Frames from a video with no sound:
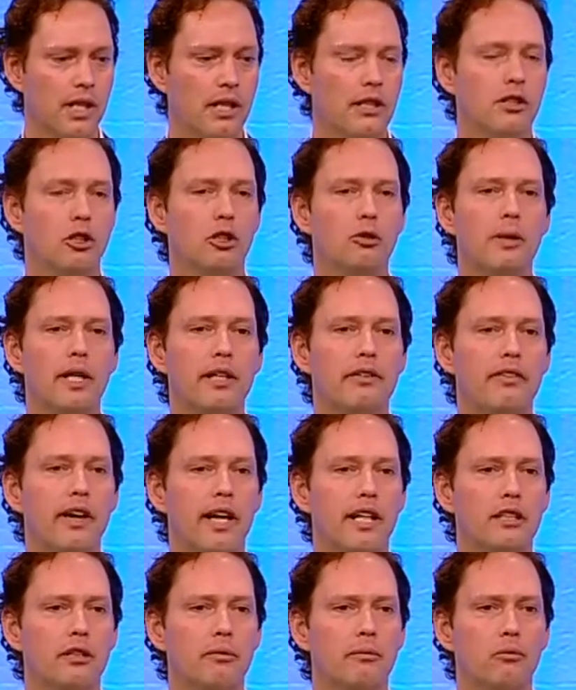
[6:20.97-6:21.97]
So they're being
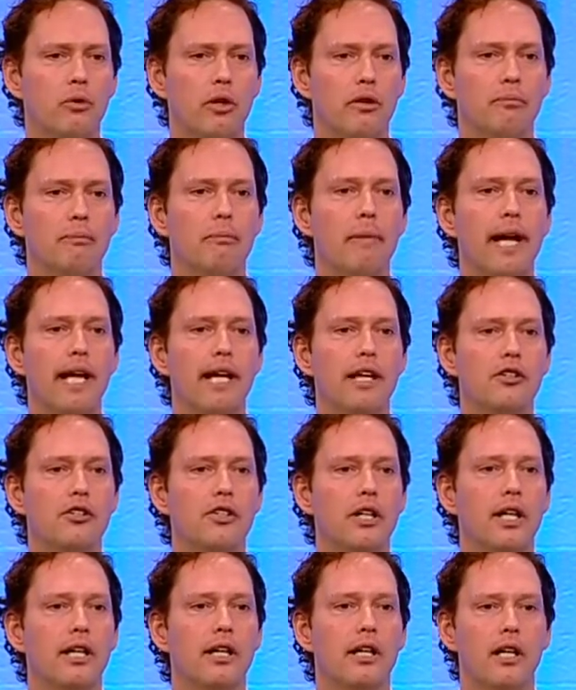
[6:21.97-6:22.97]
faced with
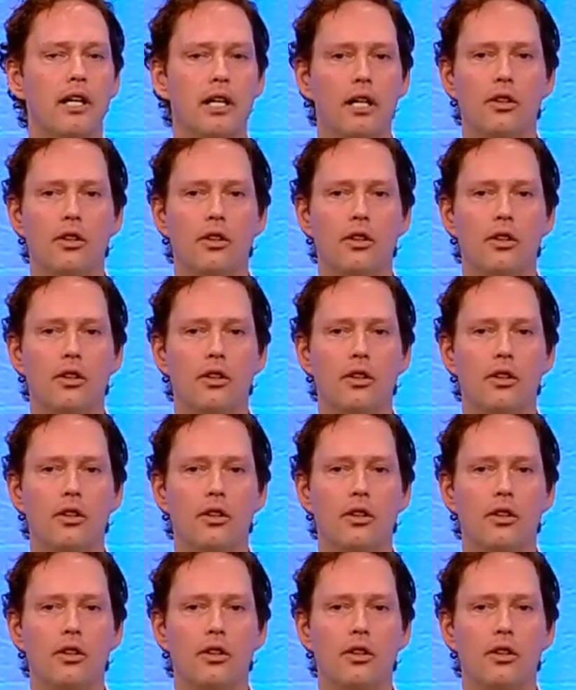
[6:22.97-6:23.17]
managing